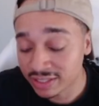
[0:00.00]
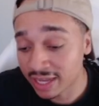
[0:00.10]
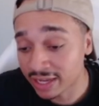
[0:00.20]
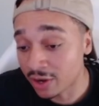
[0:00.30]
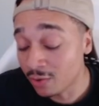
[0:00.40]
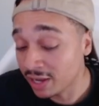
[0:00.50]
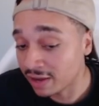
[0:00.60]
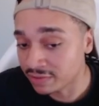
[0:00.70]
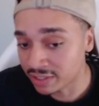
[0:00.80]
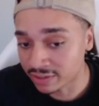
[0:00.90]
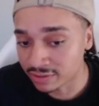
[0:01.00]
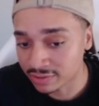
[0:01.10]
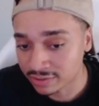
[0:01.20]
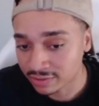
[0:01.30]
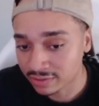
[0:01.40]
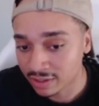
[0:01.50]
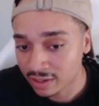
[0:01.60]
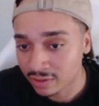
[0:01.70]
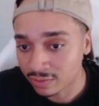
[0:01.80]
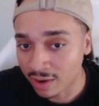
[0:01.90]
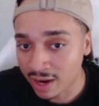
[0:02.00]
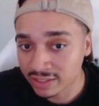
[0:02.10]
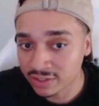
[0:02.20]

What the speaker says: that don't have deals, right?